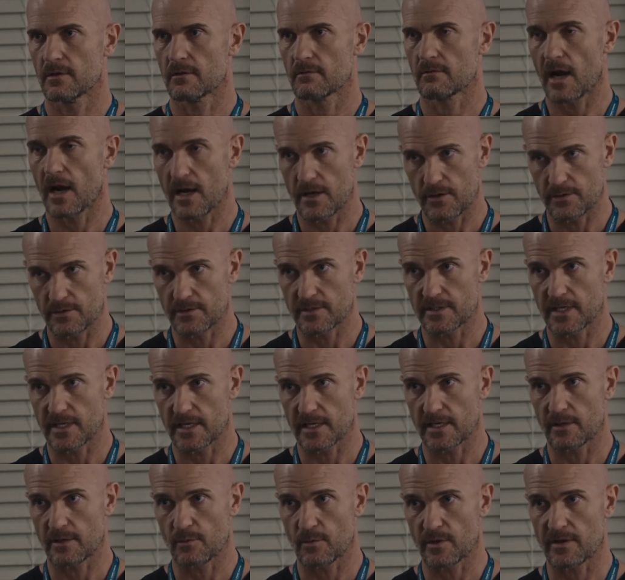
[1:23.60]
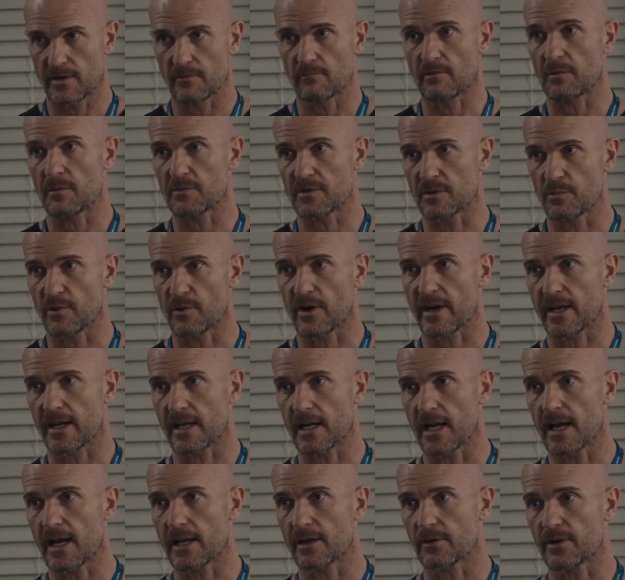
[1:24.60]
Rahu's dealing with a ruptured
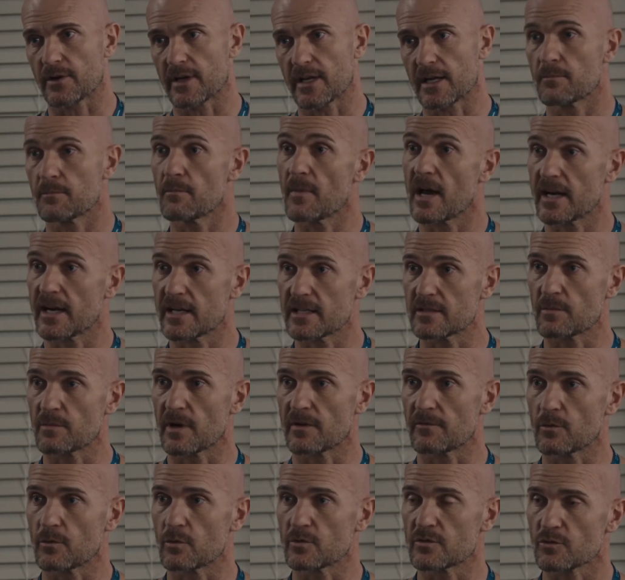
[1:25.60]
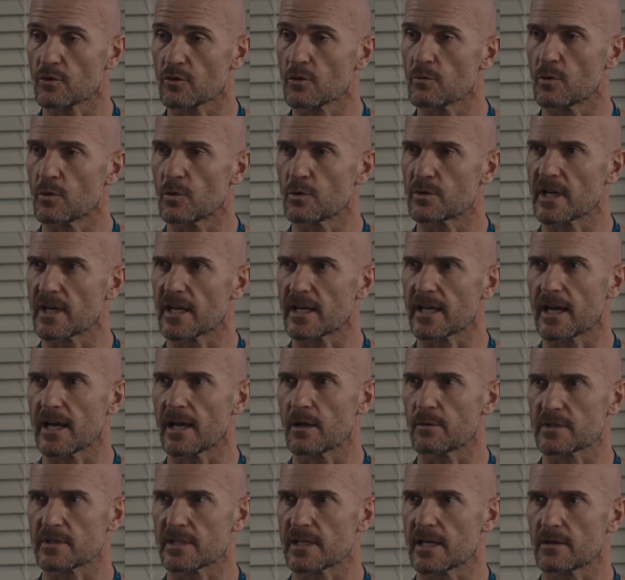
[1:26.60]
brachial artery and Marty's blunt force trauma will take
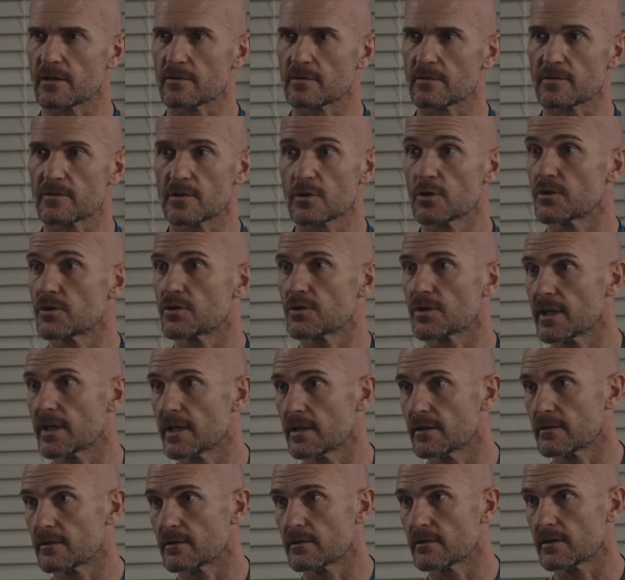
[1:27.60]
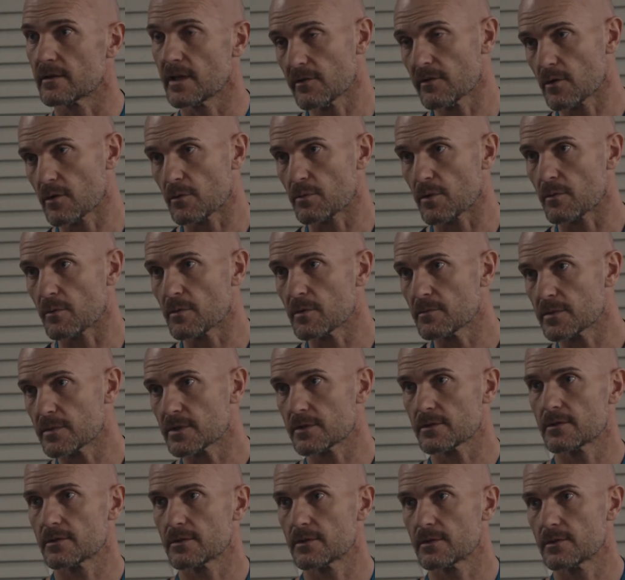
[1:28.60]
hours and hours of surgery. They've got problems.